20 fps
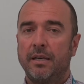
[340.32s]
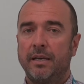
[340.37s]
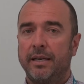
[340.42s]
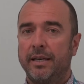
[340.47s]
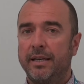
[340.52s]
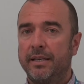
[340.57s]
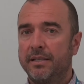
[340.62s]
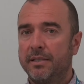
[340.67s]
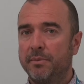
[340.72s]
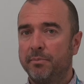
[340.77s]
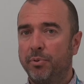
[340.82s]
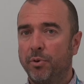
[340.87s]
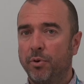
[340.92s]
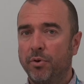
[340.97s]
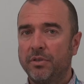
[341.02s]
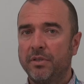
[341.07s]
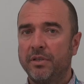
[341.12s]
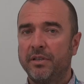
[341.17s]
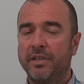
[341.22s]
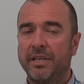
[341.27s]
It is
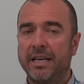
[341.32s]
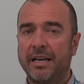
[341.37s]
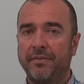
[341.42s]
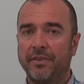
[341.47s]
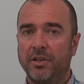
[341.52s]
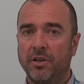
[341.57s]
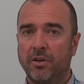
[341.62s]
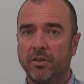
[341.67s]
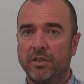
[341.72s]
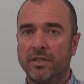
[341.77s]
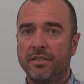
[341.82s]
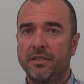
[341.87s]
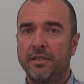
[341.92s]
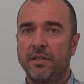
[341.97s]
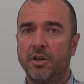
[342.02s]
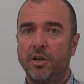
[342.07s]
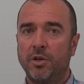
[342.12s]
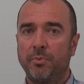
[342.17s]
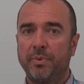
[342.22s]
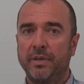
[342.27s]
important that you have an honest and
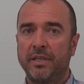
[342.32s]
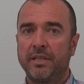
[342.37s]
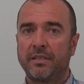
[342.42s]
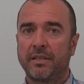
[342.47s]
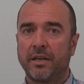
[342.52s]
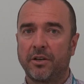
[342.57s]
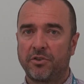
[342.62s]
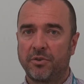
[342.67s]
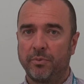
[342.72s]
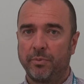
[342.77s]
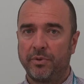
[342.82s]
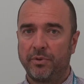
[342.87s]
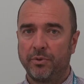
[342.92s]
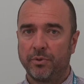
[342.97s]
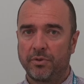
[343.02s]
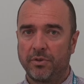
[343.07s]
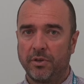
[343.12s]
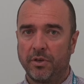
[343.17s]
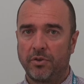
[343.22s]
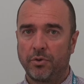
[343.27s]
open discussion with your
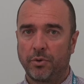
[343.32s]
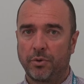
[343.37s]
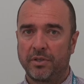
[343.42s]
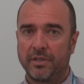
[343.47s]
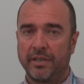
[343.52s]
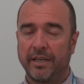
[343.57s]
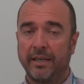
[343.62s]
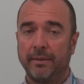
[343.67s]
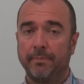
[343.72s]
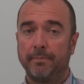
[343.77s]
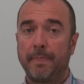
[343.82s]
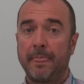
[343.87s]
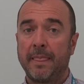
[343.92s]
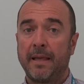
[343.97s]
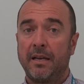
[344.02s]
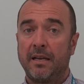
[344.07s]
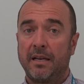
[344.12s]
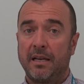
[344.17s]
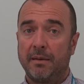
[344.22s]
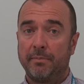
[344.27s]
surgical team
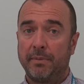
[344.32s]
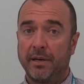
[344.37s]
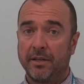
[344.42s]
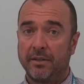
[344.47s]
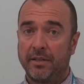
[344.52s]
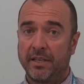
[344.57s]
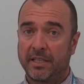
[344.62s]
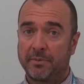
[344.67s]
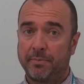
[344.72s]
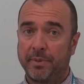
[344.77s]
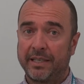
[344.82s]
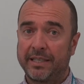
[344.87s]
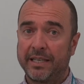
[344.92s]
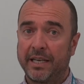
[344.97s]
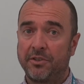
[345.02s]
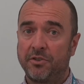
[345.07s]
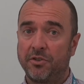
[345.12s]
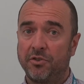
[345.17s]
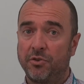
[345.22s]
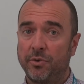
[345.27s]
about the
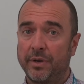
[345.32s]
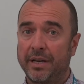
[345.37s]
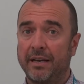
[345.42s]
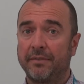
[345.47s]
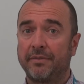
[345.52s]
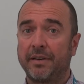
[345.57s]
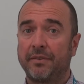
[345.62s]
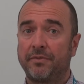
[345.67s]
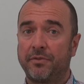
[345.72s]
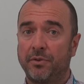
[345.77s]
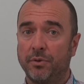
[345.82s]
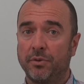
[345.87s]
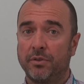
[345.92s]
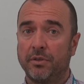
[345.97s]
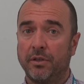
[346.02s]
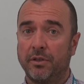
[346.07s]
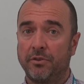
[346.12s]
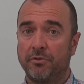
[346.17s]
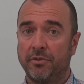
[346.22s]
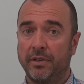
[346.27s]
expectations you have after your
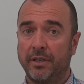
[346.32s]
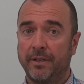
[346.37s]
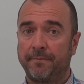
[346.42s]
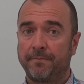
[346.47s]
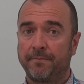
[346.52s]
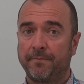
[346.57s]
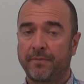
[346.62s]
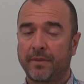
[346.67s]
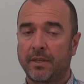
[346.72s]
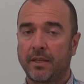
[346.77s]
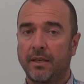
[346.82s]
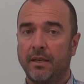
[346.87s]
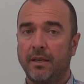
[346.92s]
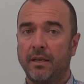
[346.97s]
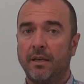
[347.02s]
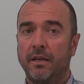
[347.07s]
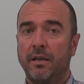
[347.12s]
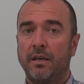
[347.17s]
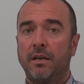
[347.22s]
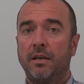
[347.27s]
surgery.
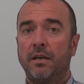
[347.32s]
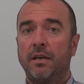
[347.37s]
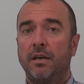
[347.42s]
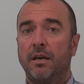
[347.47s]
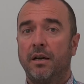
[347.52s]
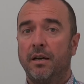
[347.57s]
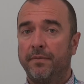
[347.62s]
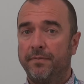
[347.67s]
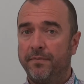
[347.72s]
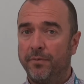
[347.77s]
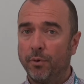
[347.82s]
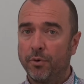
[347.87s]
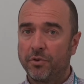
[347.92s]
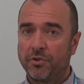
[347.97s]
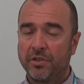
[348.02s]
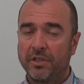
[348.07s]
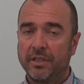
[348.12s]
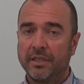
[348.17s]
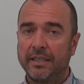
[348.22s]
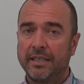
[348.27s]

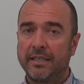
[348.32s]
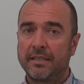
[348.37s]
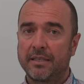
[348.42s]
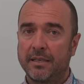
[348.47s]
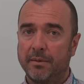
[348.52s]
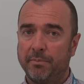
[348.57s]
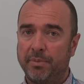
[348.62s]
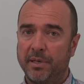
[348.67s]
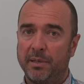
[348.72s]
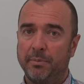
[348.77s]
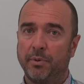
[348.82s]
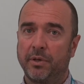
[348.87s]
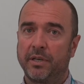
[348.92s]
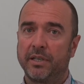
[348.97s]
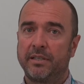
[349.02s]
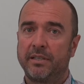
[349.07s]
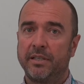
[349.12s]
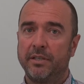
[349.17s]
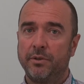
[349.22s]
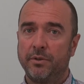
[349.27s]
Unfortunately, some people
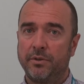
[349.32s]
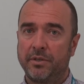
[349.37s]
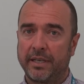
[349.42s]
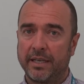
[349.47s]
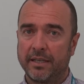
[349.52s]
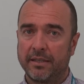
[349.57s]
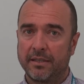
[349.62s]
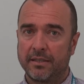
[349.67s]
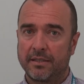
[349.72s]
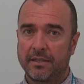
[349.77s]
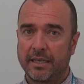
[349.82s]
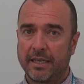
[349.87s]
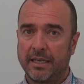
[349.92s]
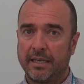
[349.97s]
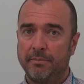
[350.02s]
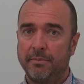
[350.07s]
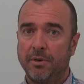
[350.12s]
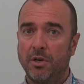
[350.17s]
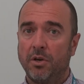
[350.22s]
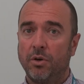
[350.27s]
continue to get the
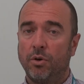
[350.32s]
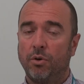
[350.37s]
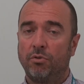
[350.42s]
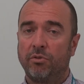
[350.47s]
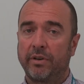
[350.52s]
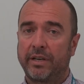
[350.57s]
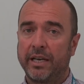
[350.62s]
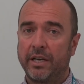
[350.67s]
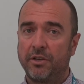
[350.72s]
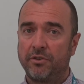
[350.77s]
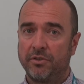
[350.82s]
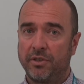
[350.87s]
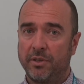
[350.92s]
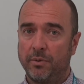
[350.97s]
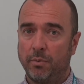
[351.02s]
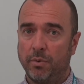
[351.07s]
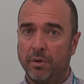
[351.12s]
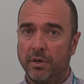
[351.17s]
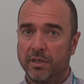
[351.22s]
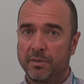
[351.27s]
same or occasionally
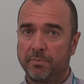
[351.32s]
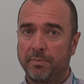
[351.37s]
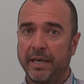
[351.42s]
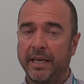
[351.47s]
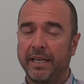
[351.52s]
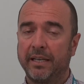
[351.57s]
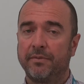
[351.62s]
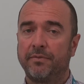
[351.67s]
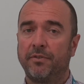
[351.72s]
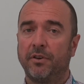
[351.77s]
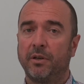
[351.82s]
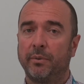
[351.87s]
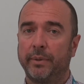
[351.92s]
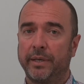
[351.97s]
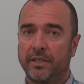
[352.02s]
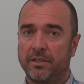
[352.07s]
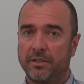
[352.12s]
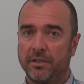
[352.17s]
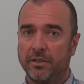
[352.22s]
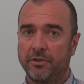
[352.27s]
worse pain
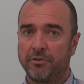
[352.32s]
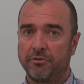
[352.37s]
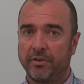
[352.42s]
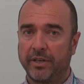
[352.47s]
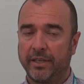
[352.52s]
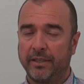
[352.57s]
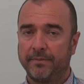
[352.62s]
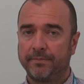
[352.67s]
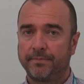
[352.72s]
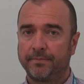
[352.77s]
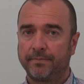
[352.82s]
following surgery.